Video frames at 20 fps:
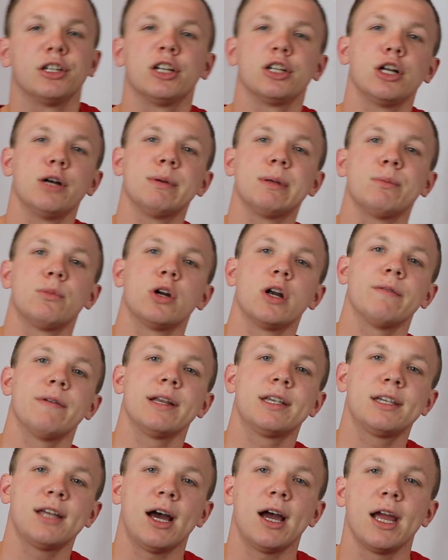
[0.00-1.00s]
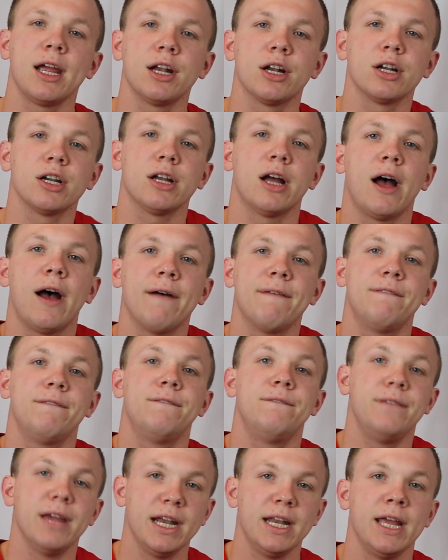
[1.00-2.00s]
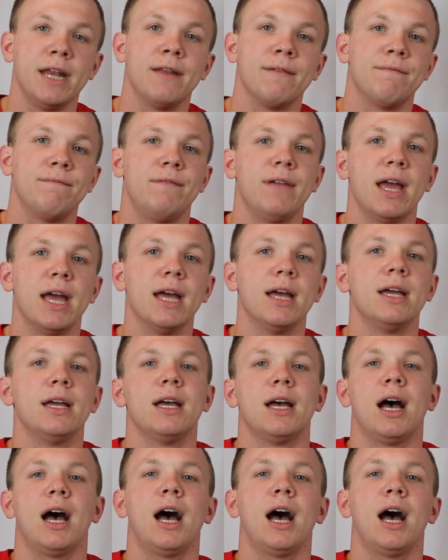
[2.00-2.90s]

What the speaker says: they're a little bit more of a tighter fitted fit.